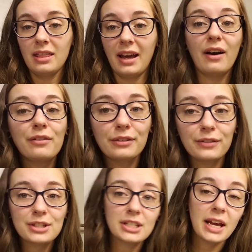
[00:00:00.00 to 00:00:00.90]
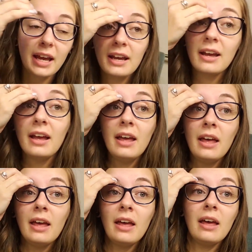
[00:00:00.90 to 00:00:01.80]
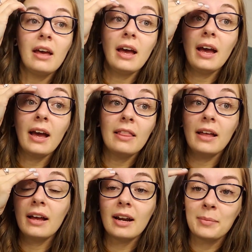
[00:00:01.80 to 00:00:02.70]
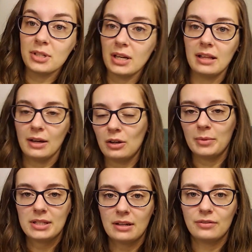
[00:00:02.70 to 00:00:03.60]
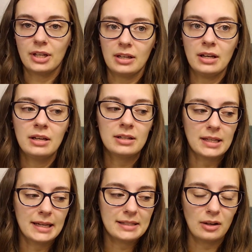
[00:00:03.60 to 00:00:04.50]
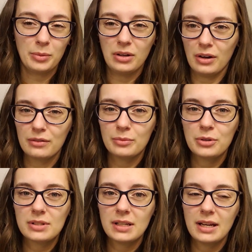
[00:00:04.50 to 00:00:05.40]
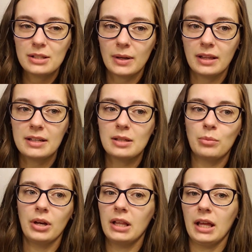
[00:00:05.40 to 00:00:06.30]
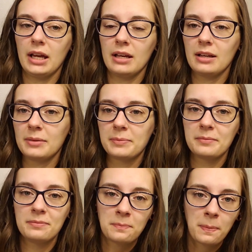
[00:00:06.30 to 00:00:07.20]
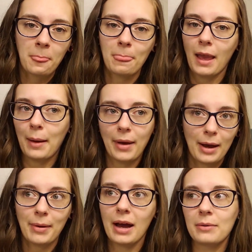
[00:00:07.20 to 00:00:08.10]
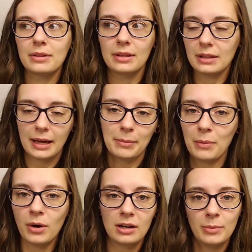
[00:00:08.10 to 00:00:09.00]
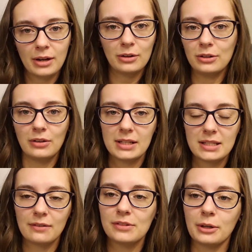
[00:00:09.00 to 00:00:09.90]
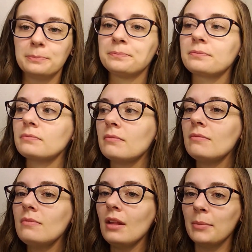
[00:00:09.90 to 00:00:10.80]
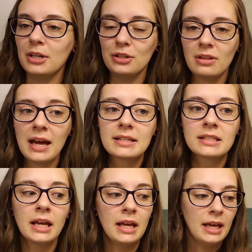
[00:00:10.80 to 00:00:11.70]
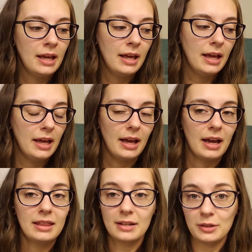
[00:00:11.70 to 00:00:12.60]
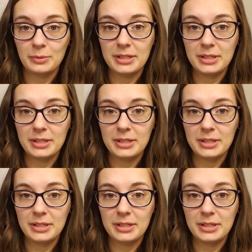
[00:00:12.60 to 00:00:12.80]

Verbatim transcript: the outfit for today and then I'm gonna get like all my stuff ready because like I said I'll be gone for most of the day so I like to bring like a backpack with like my water bottle and all that stuff so I'm gonna do that and then I'll